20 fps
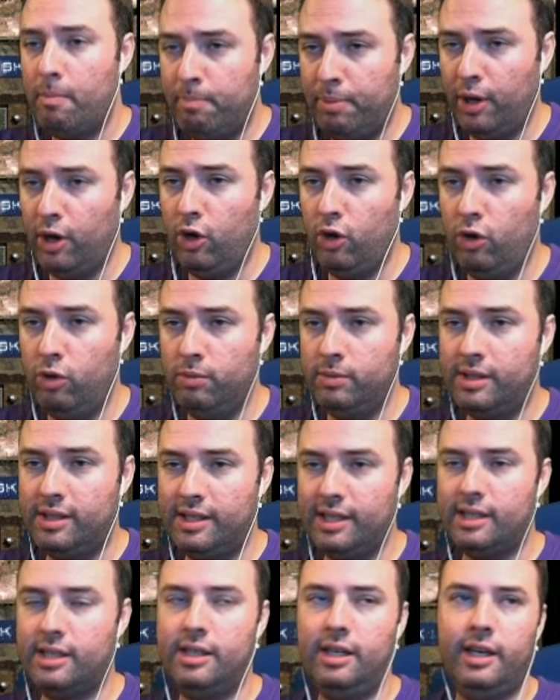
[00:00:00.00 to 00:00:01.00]
Boom!
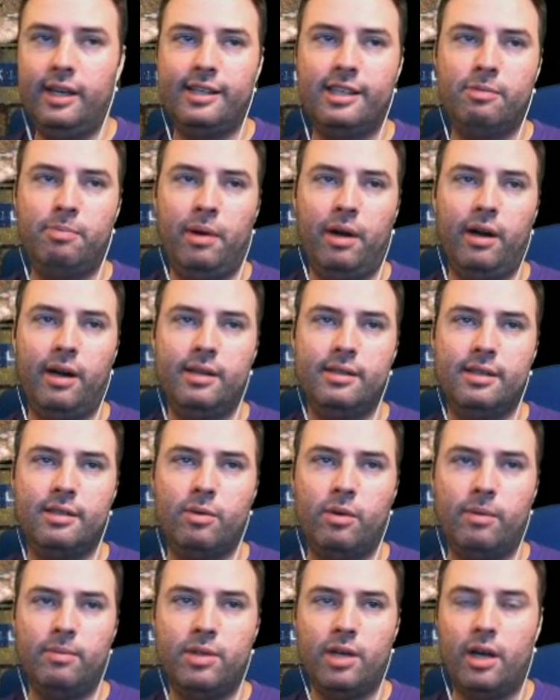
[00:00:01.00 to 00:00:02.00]
sixty experience,
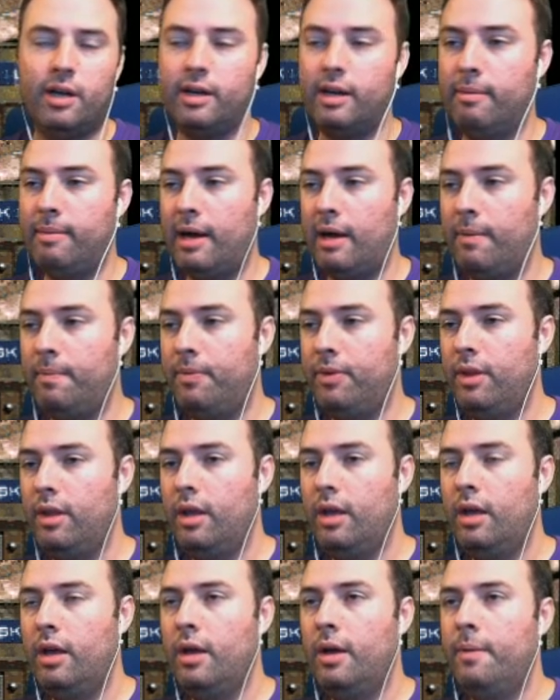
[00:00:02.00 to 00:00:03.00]
that's what I'm talking about.
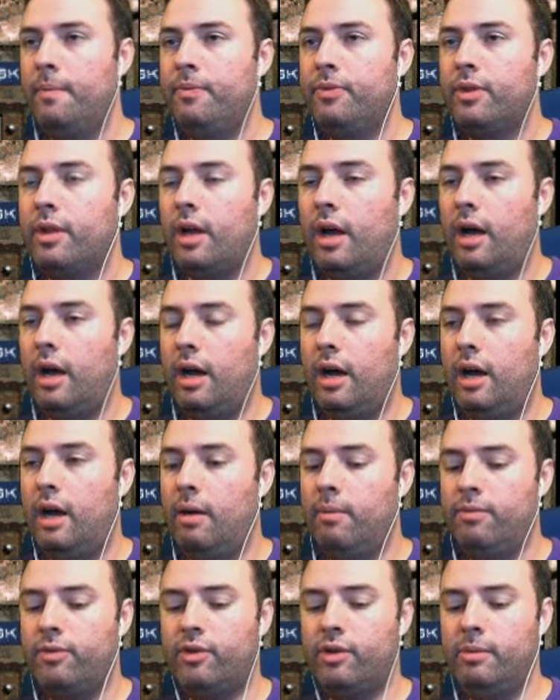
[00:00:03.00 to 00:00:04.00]

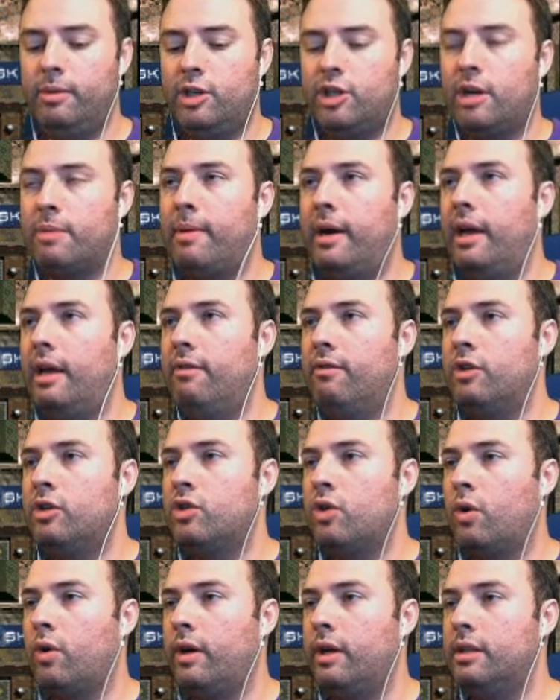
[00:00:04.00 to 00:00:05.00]
Um, so let me check my
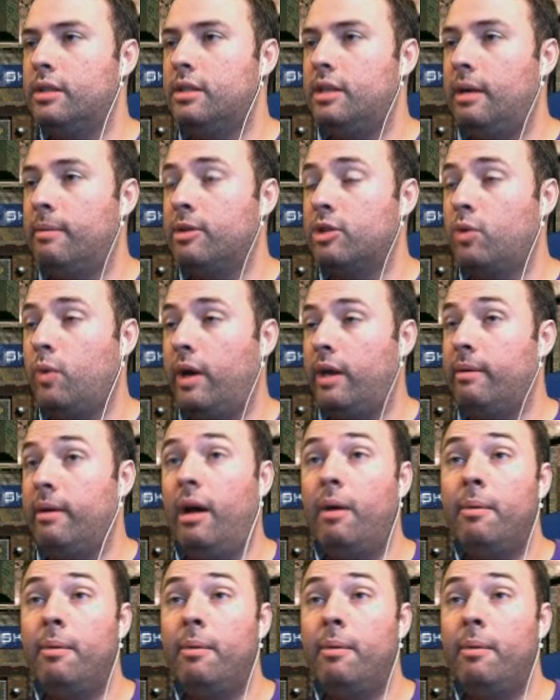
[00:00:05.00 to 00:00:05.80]
inventory and see how much weight I'm...